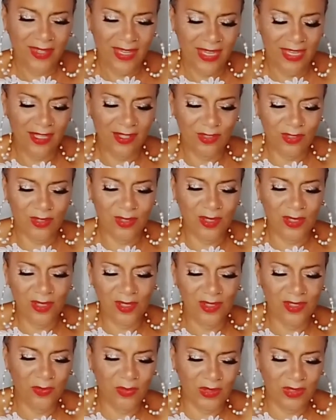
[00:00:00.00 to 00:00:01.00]

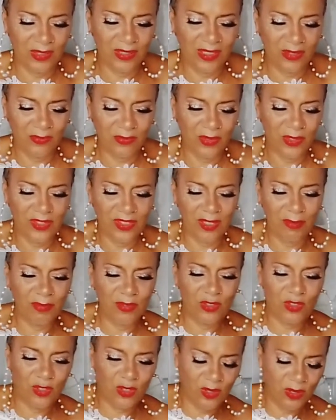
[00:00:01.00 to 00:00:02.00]
Angels, we're looking for
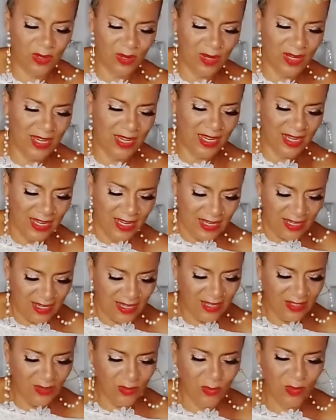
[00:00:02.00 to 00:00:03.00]
some joy.
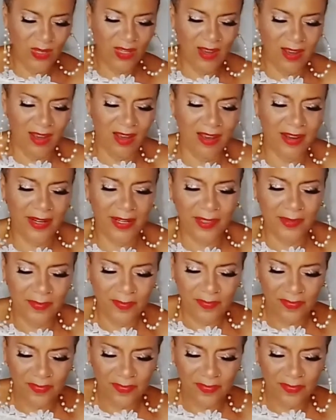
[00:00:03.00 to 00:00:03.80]
Yes, we are.